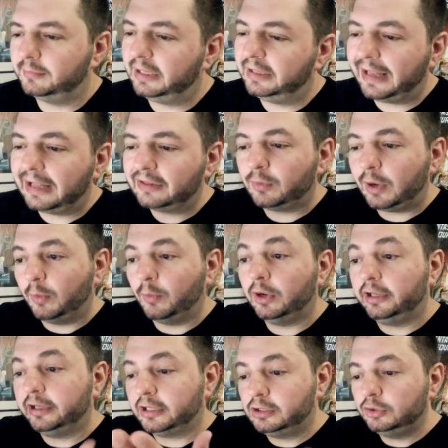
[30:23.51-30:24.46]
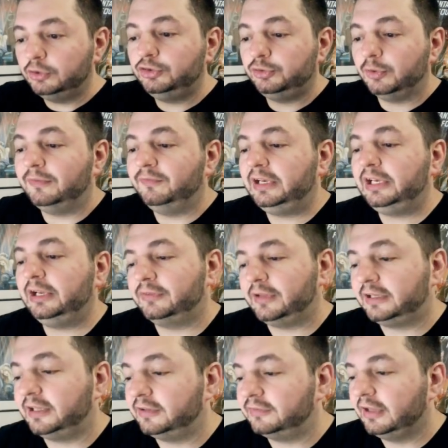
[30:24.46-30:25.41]
And that's why I want to include you on videos
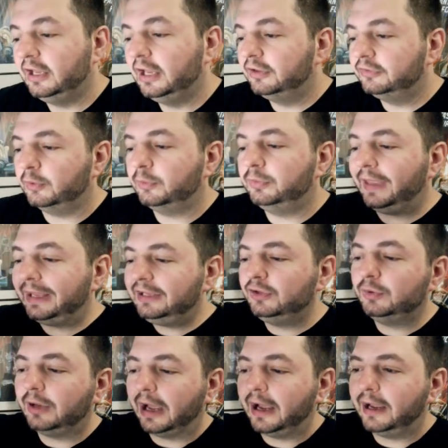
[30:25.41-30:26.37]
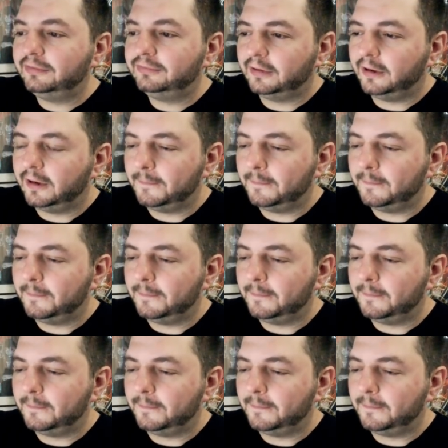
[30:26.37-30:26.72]
like this. So thank you guys